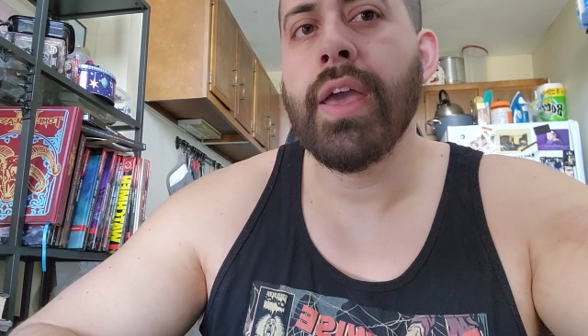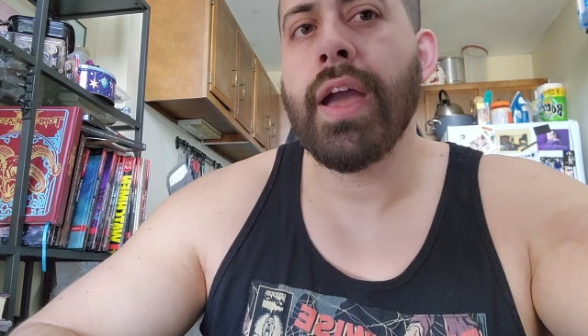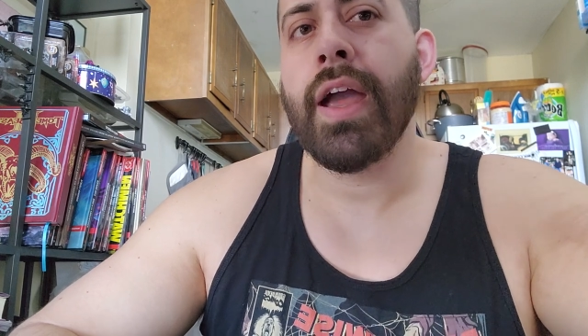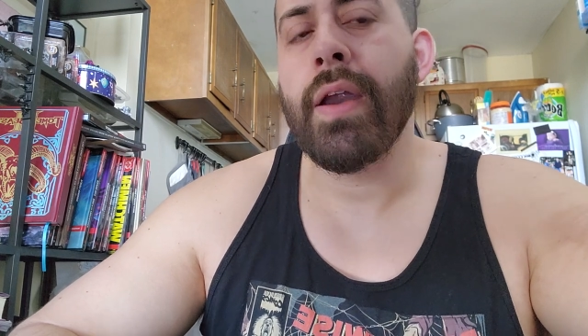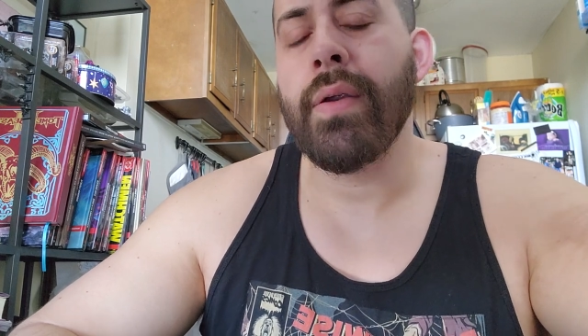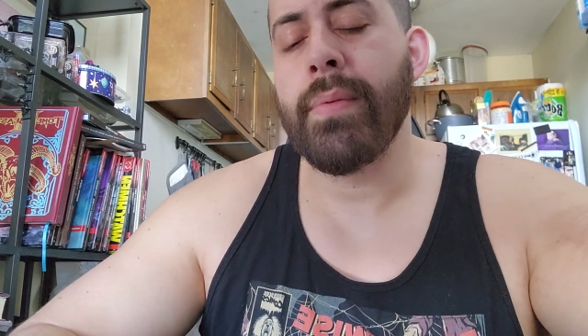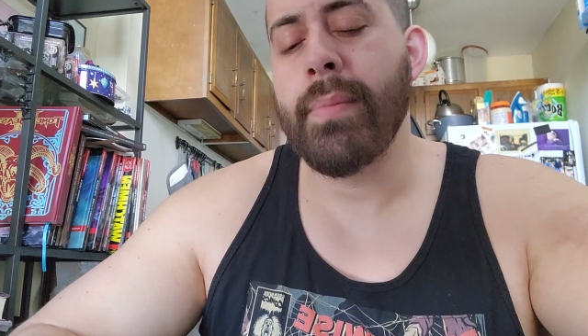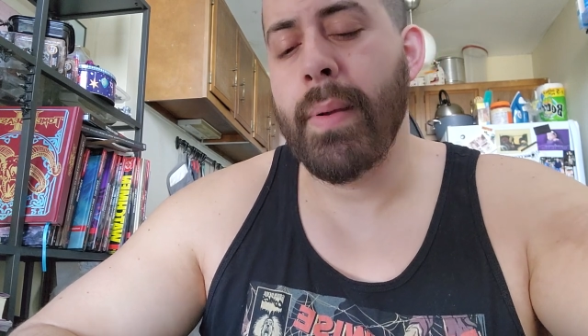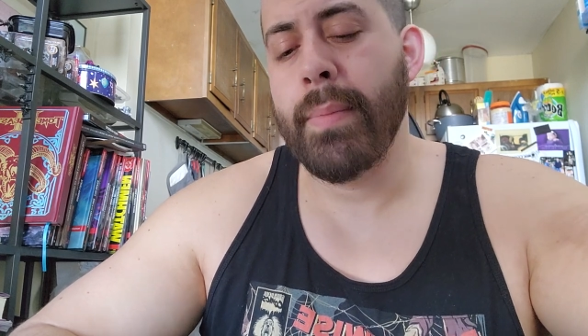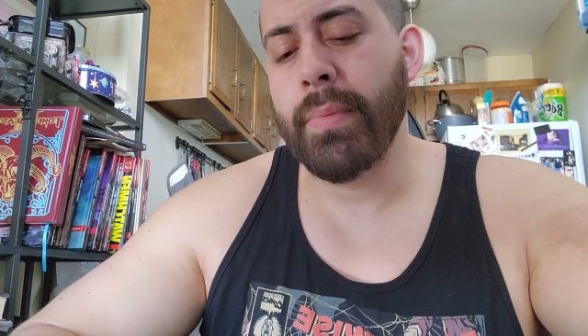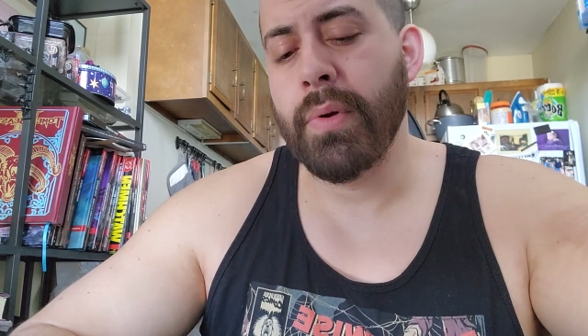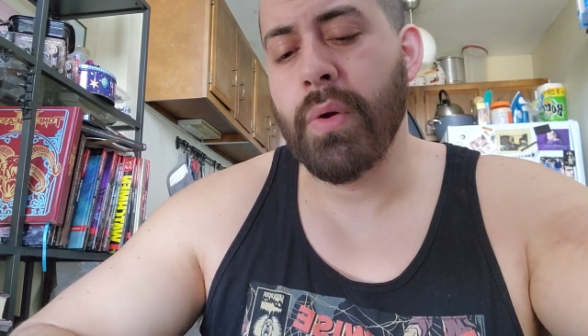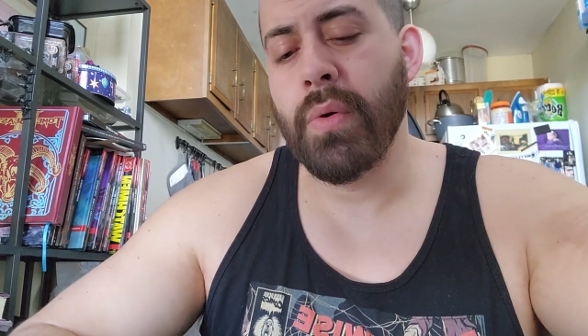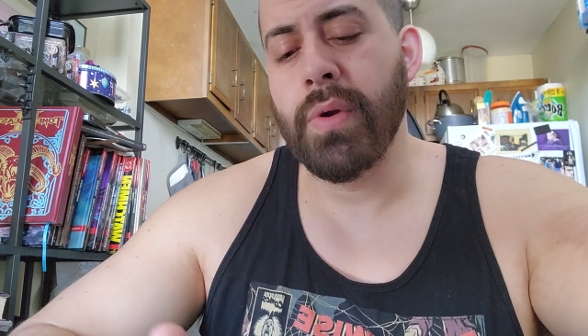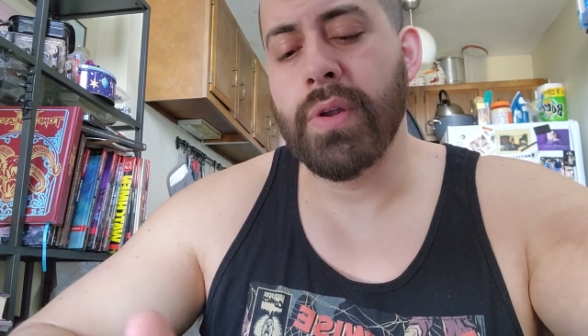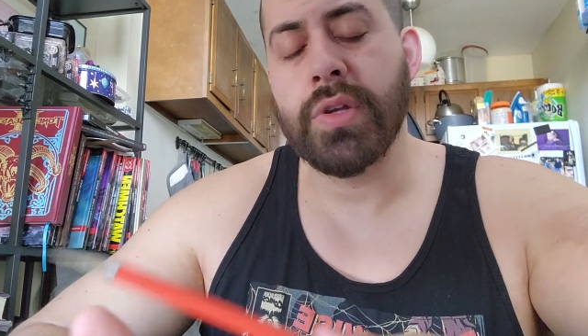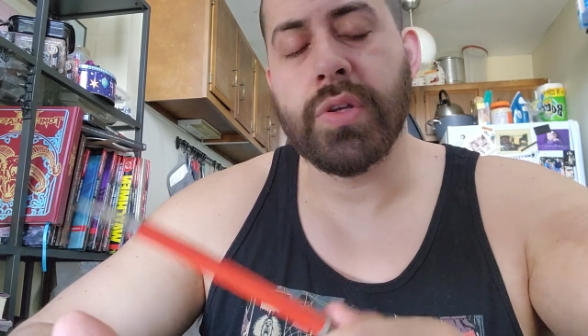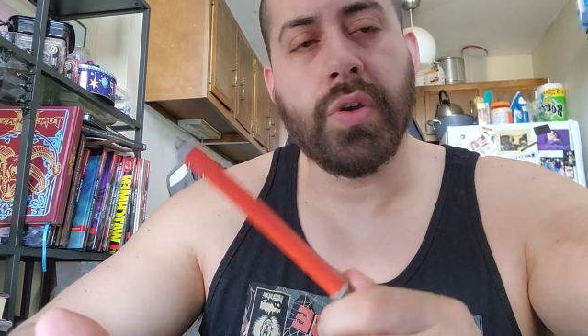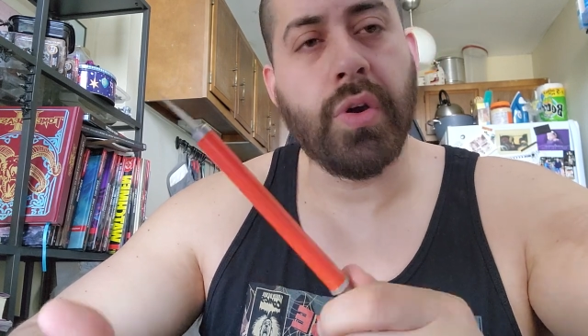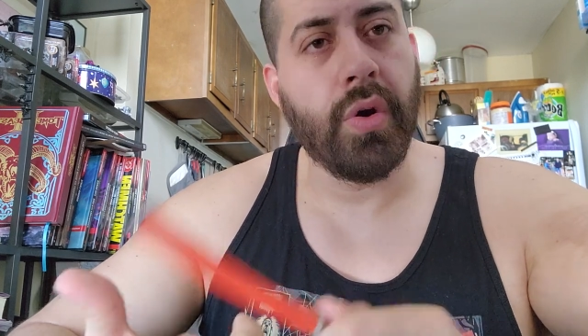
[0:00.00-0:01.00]
I remember
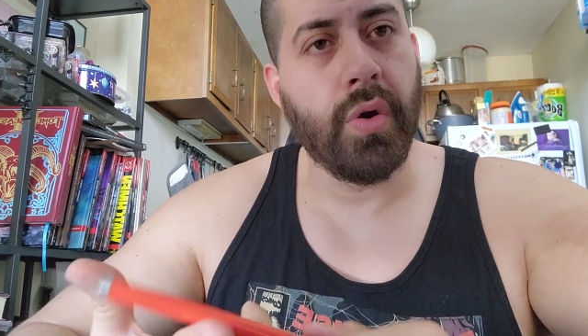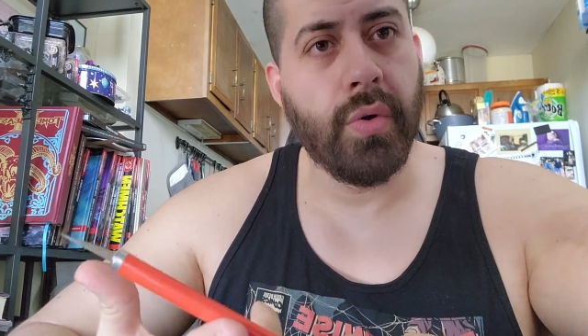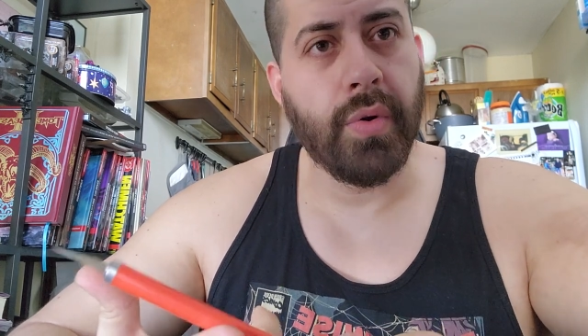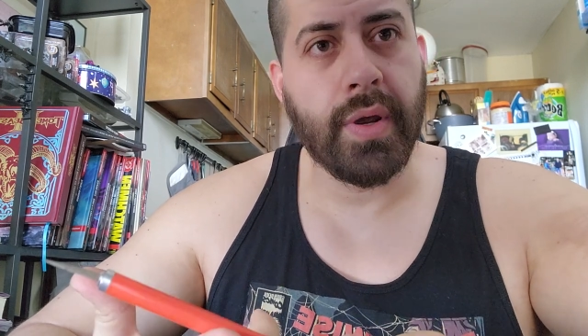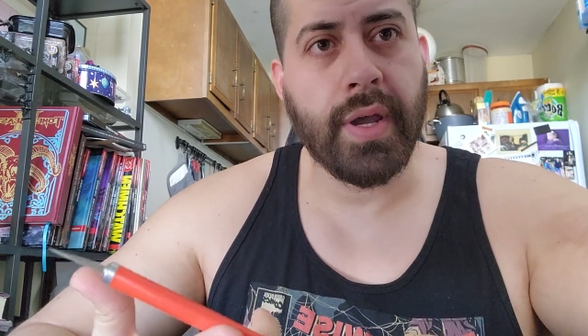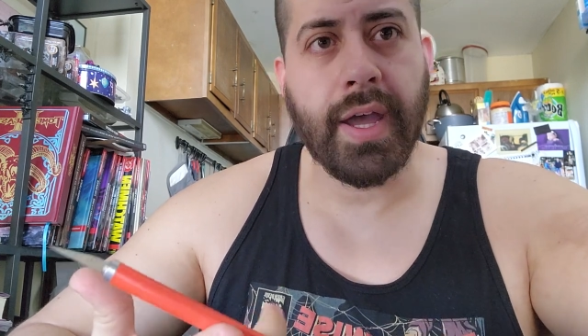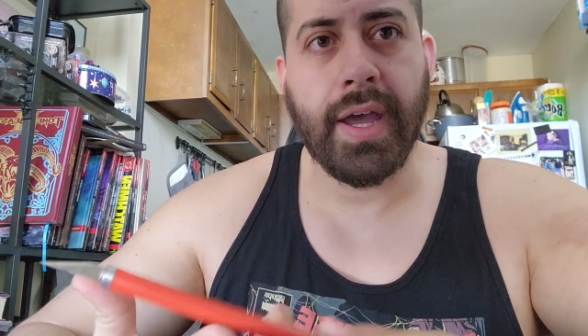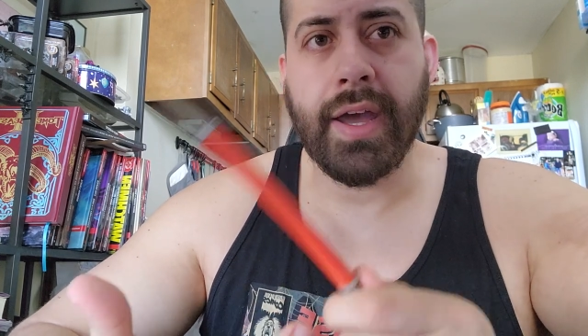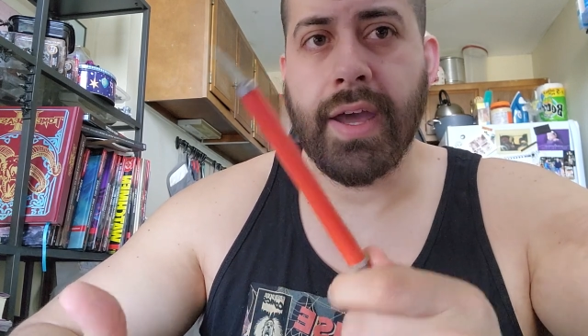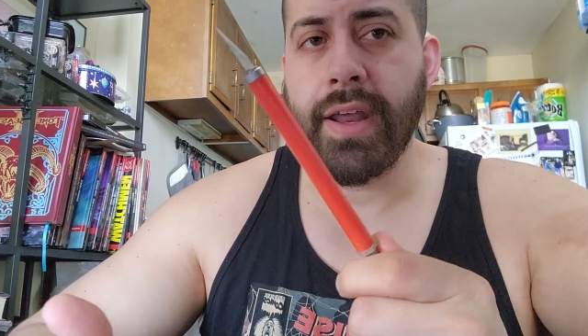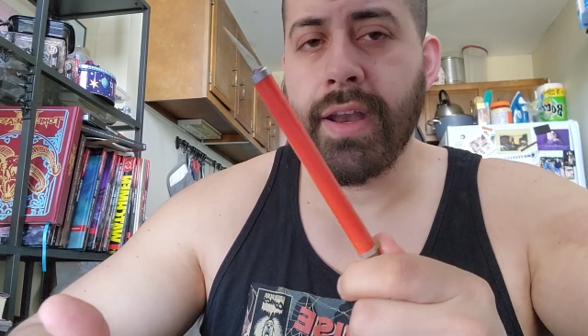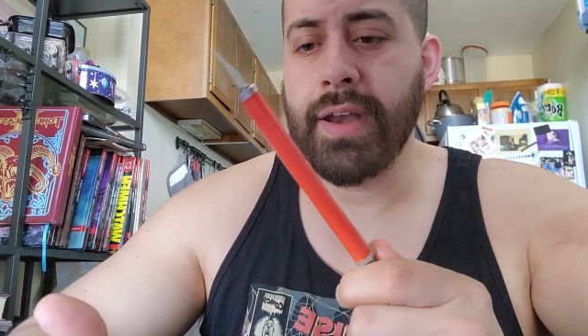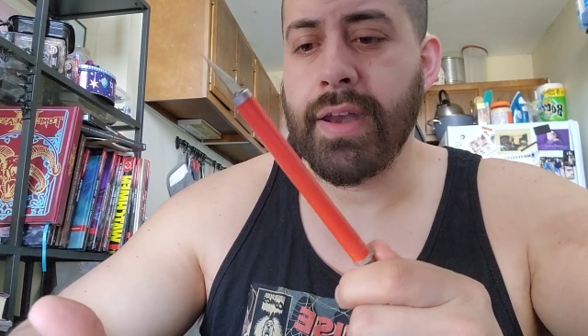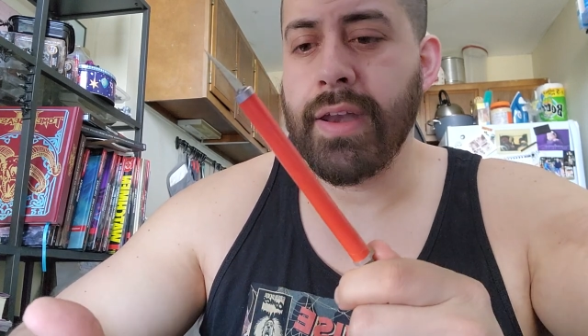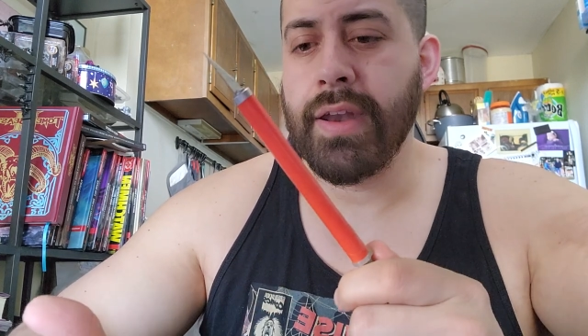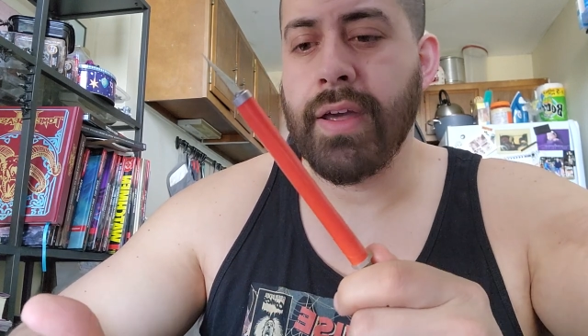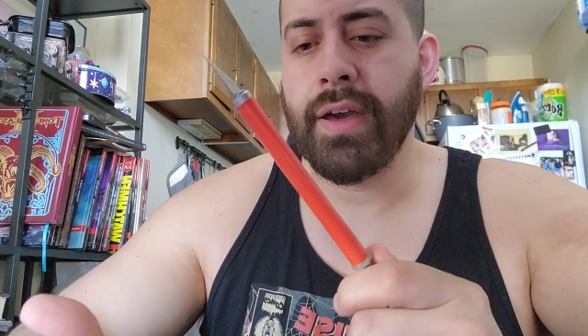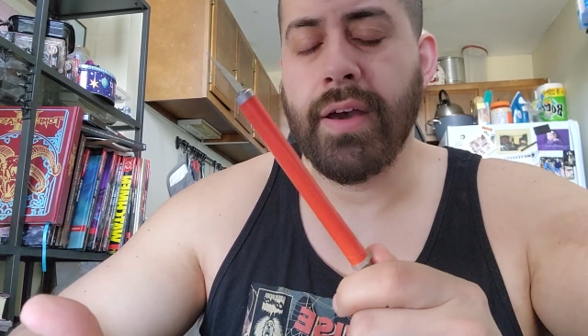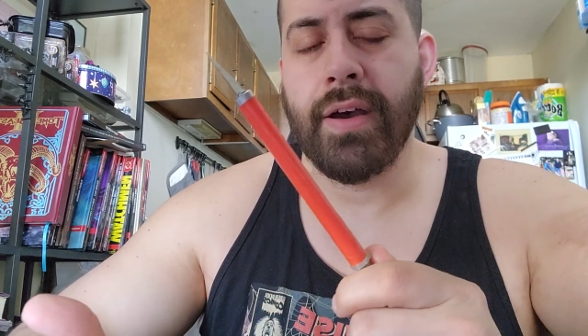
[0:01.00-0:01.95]
going to Ocon,